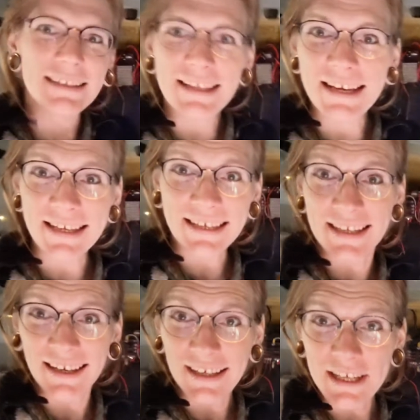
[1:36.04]

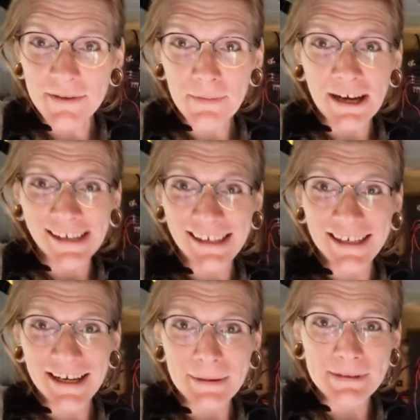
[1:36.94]
this is my
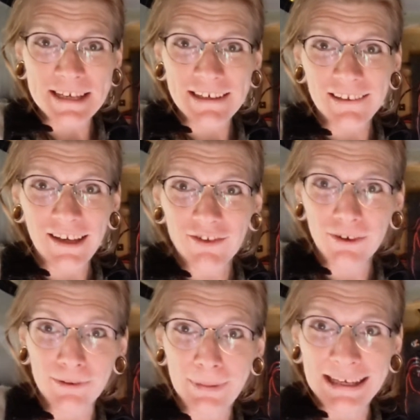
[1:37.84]
updated
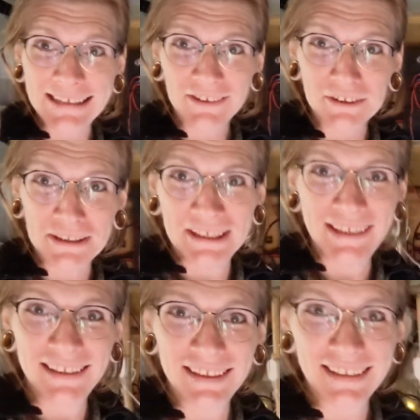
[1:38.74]
electrical panel.
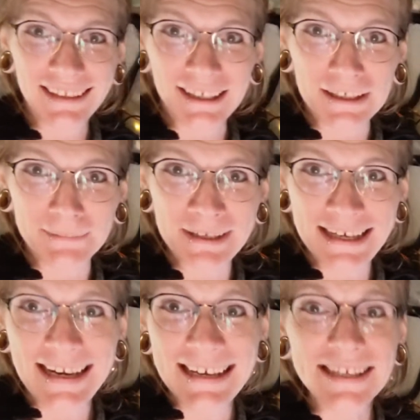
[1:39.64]

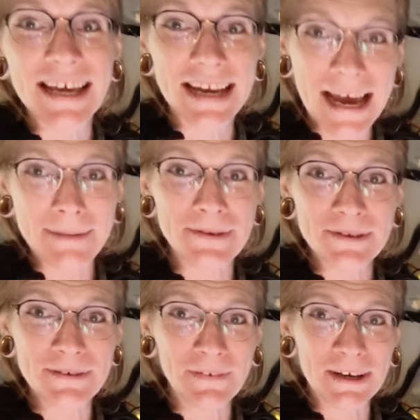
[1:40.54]
It is an
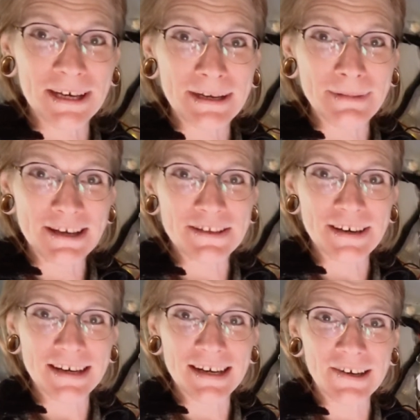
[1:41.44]
absolute fucking mess
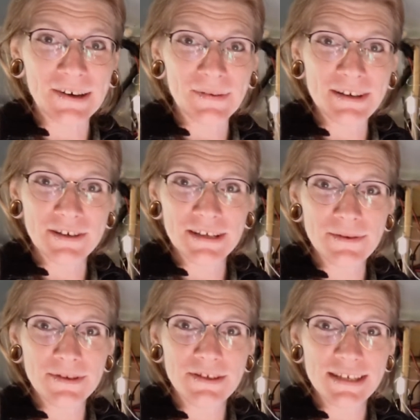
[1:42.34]
right now. Originally, it
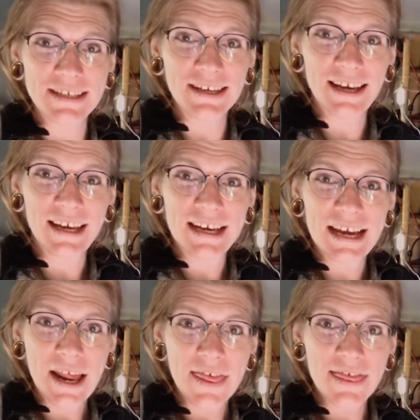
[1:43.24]
was just
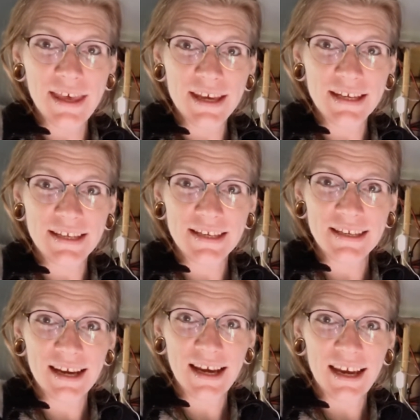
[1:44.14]
this
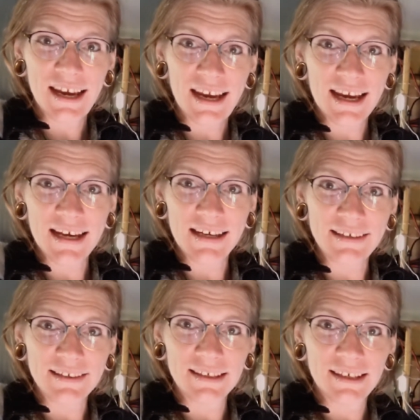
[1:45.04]

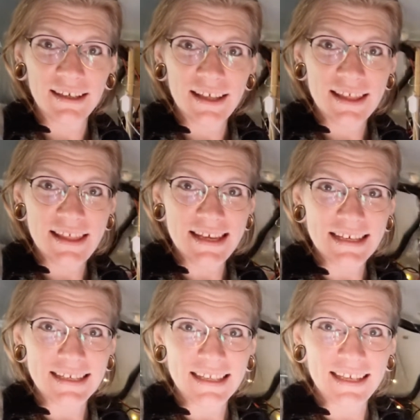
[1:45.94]
and
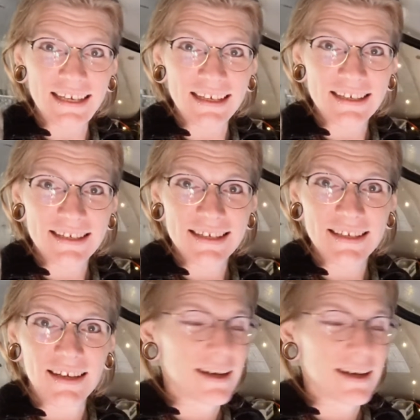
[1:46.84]
these things